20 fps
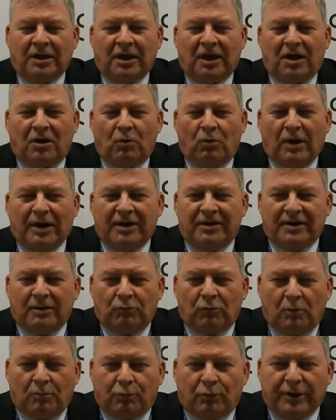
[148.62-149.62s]
in a way
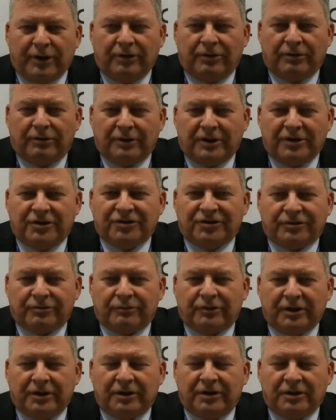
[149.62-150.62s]
that will bring your
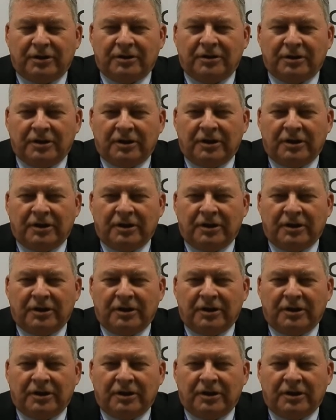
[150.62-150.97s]
industry